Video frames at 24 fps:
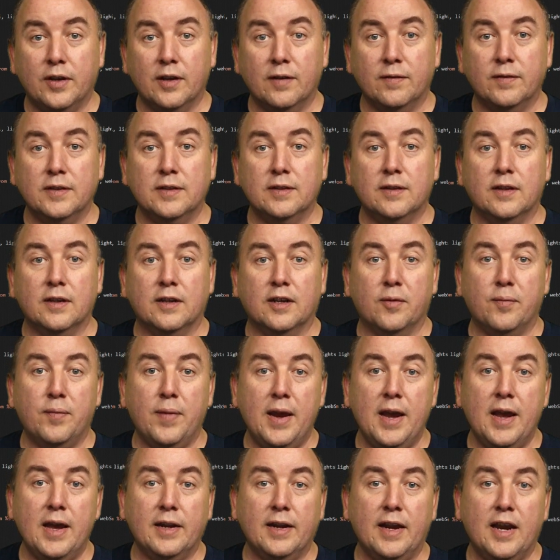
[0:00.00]
given the
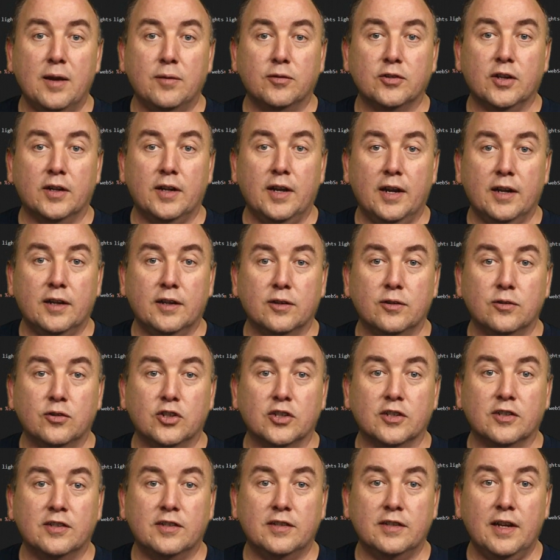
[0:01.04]
command Amazon Echo
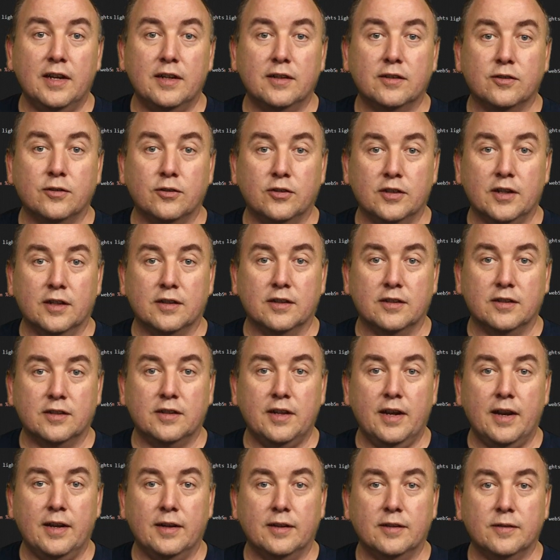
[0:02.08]
just sent to set the
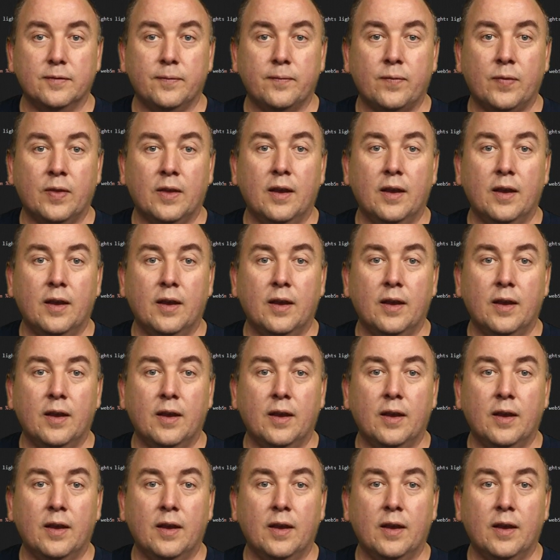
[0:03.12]
state.